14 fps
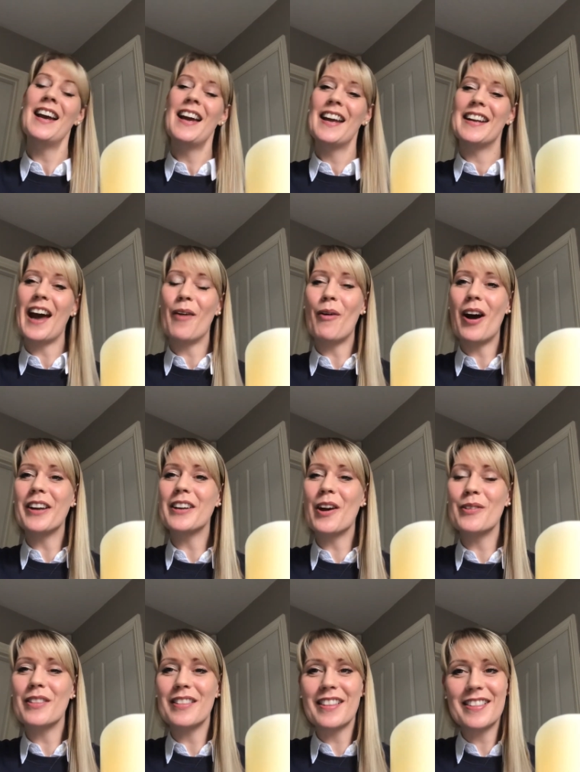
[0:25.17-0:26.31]
Now, I know
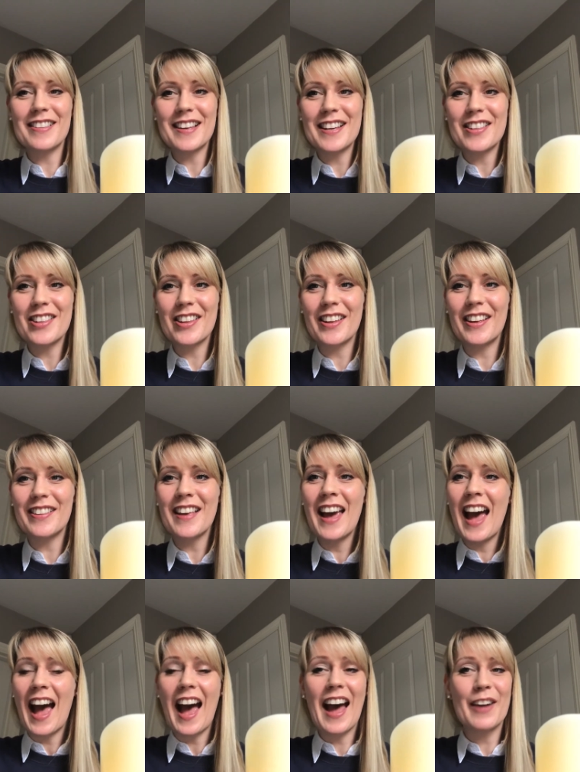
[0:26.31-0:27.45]
that the teachers,
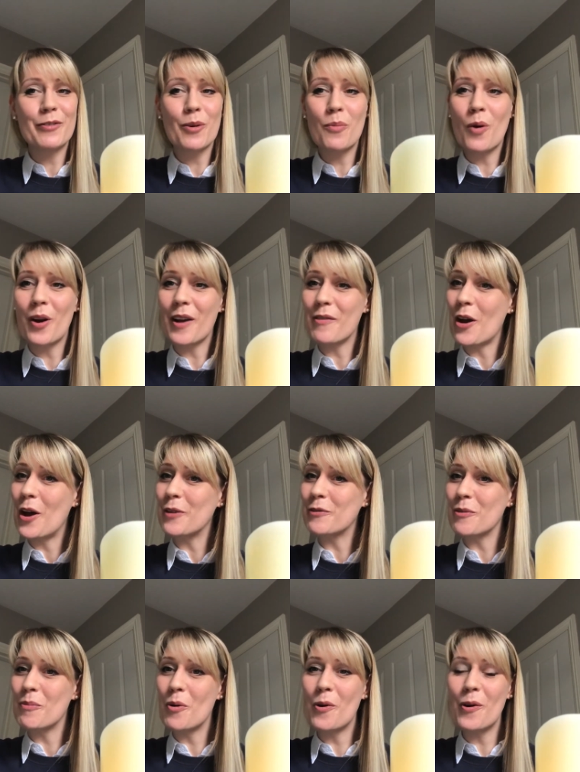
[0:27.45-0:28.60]
and from what I've heard
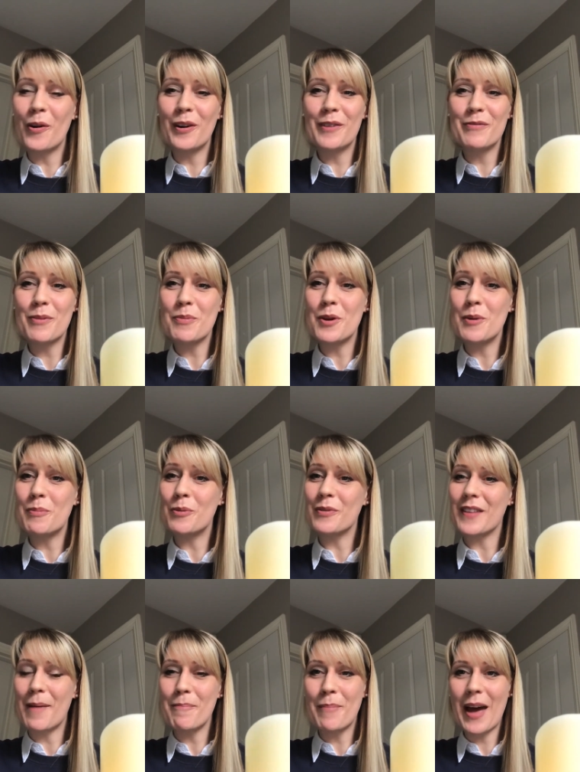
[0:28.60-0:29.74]
from all of the pupils
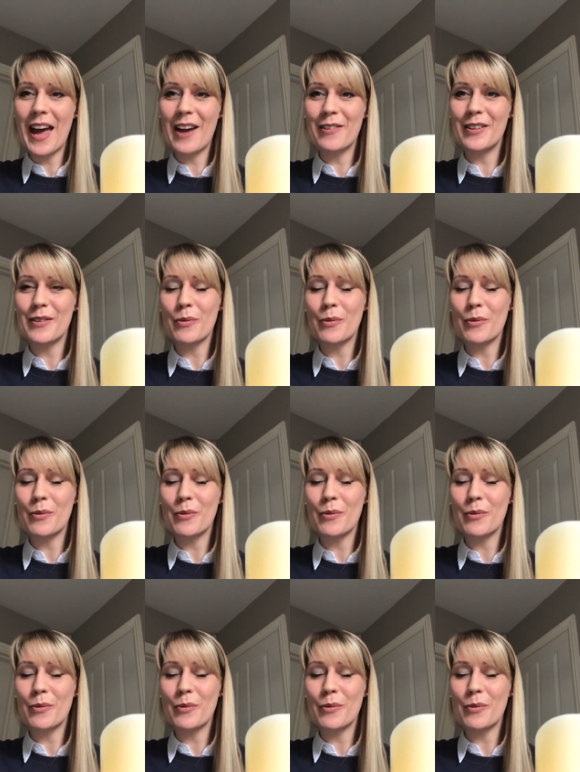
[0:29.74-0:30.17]
and parents,